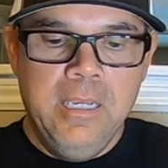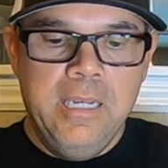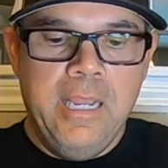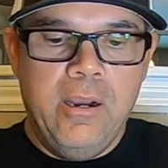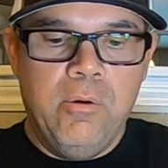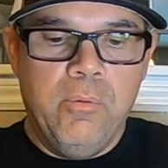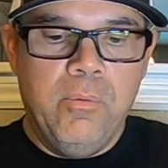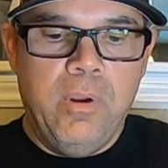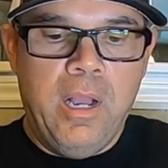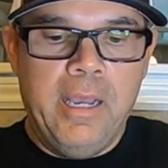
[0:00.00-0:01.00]
Now,
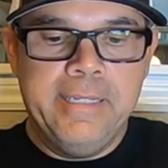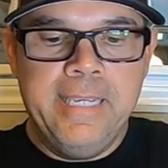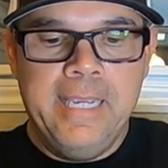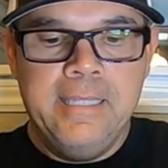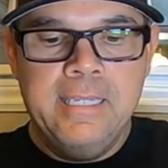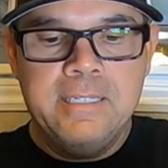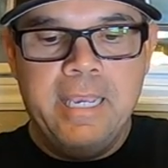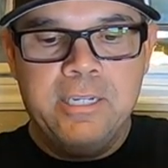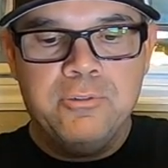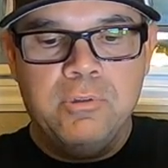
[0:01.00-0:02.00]
I take this
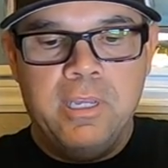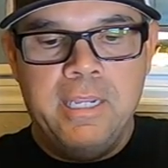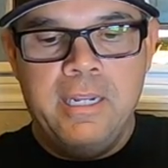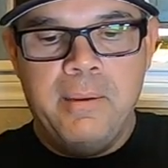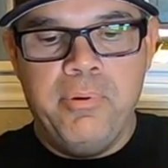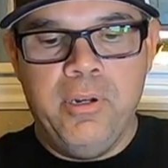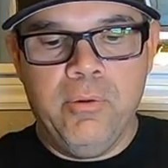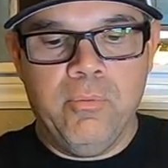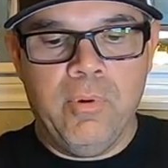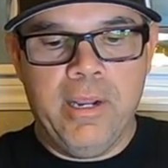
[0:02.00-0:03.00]
extra line and I put
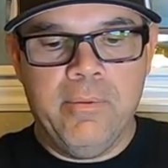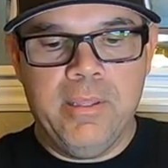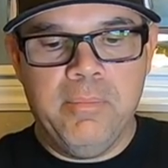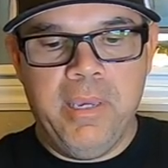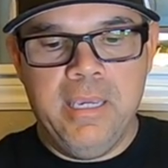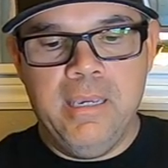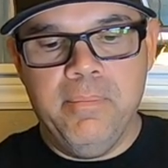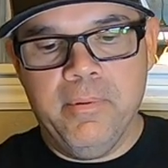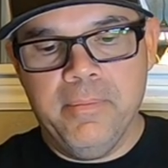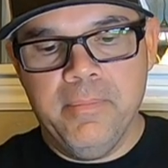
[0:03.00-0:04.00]
it right around the bait
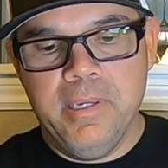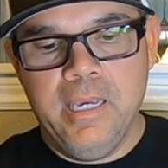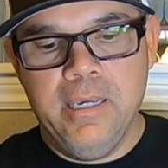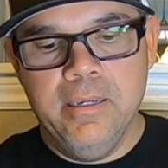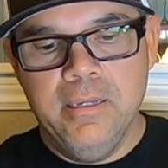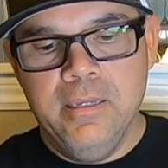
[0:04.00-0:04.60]
keeper, okay?